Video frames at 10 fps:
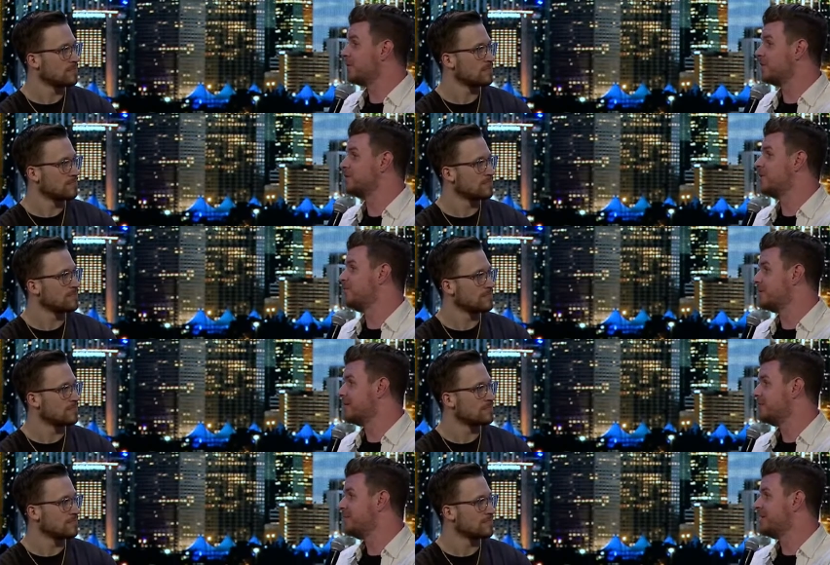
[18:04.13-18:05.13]
Speaker 1: the Lord showed me,
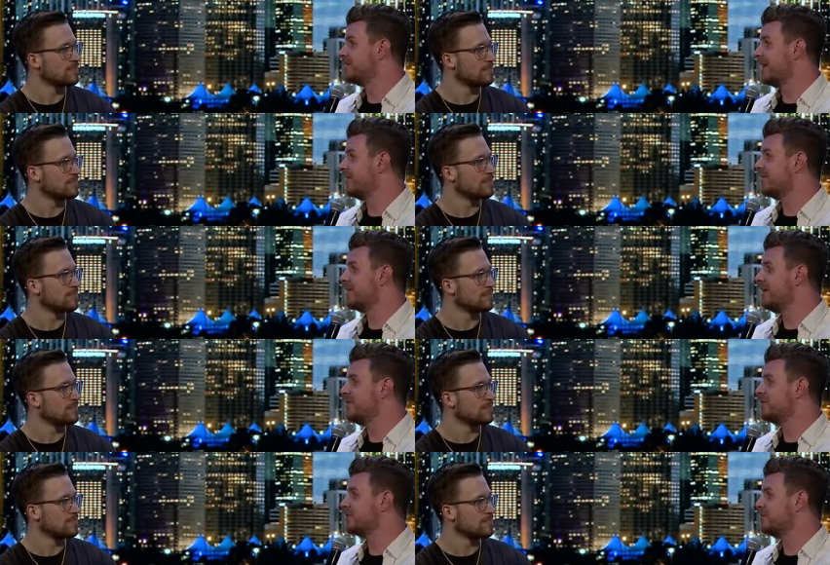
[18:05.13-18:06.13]
because I don't think
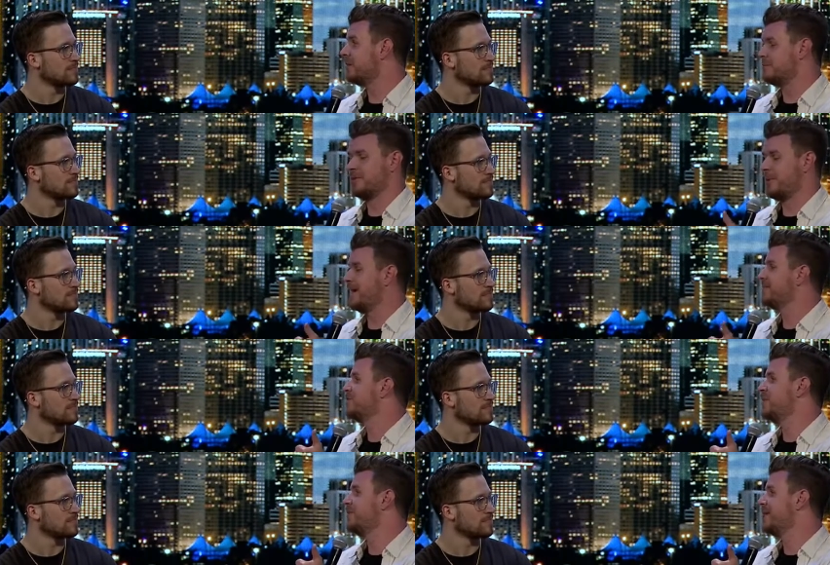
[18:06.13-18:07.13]
either of us remember the passage
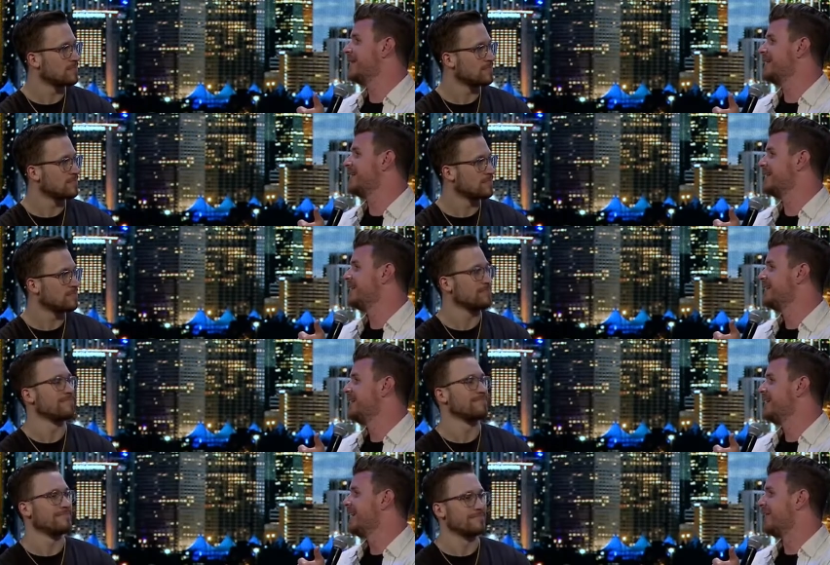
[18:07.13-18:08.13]
we read that day
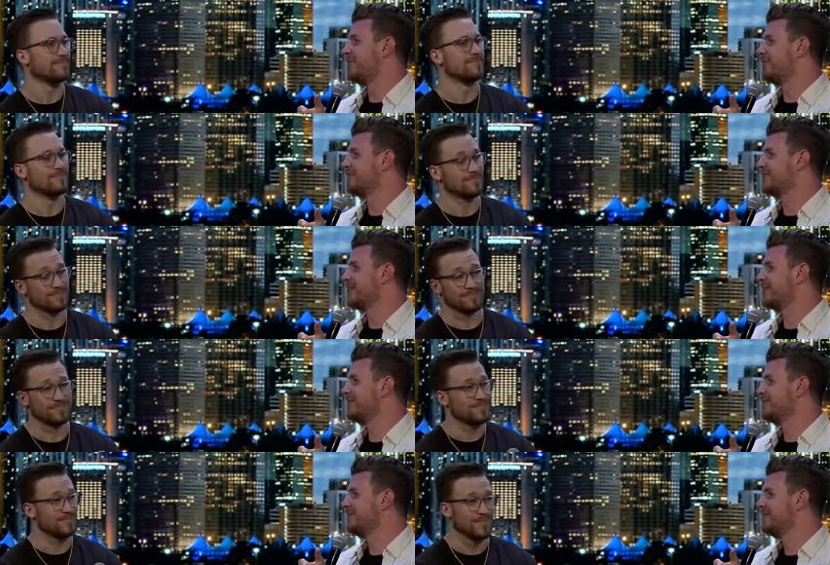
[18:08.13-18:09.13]
in our first Connect
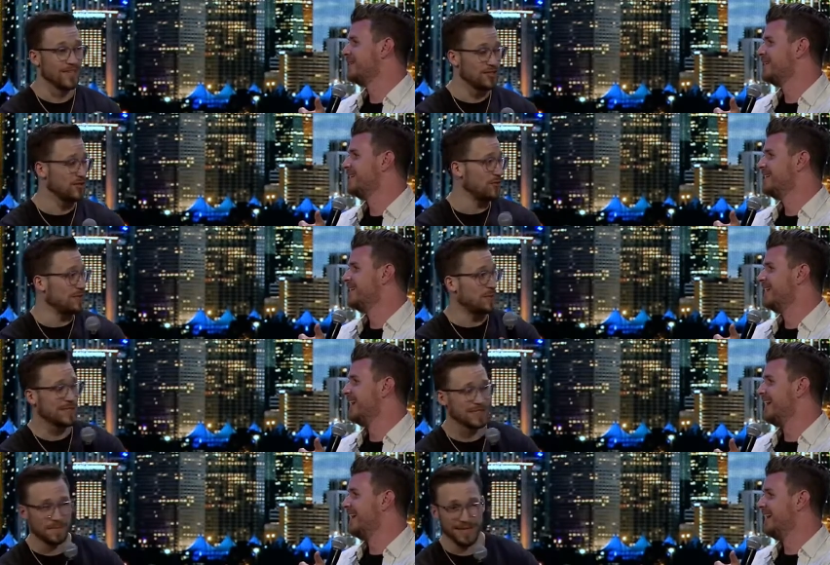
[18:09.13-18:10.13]
group? It's true,
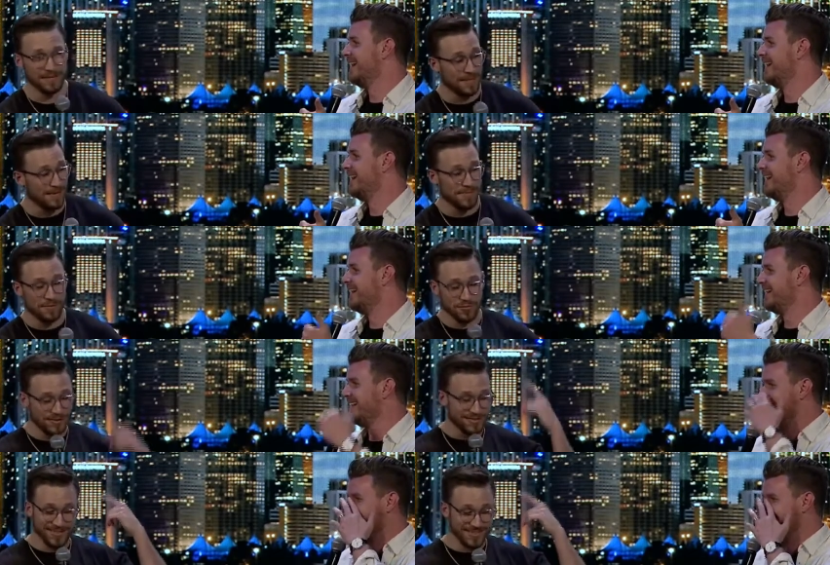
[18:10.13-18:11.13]
especially
Speaker 2: me. My memory
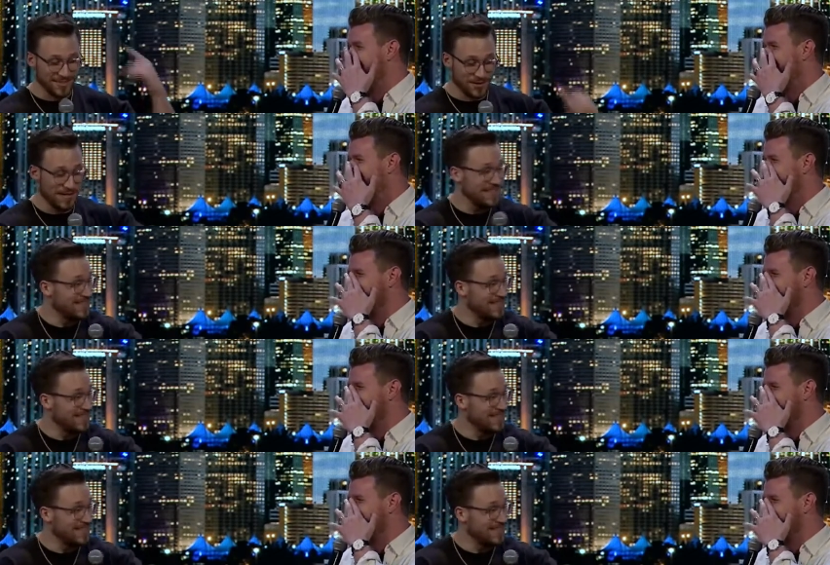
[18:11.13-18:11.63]
is just crazy.